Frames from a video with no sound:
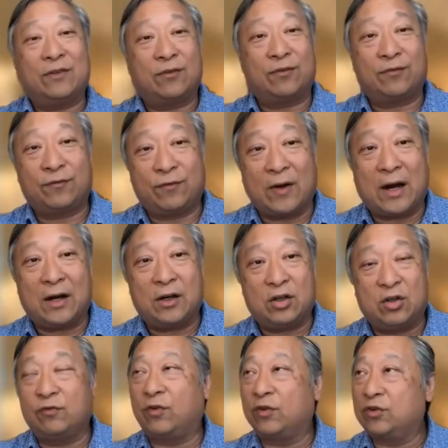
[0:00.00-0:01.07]
to fire
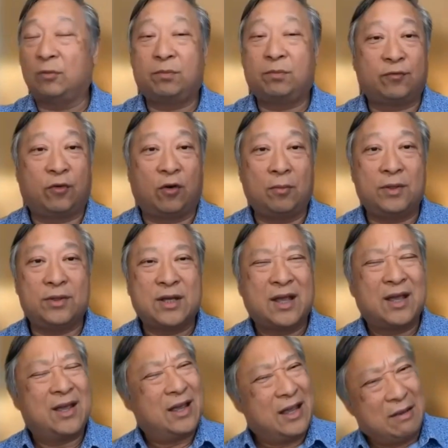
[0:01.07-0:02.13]
you for non performance.
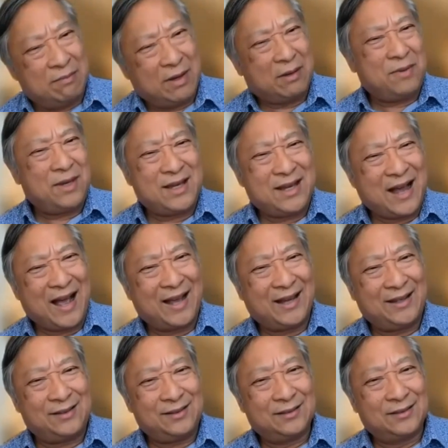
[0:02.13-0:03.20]
Am I being
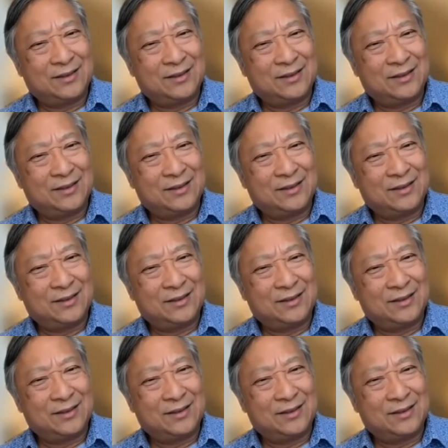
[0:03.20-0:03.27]
kind?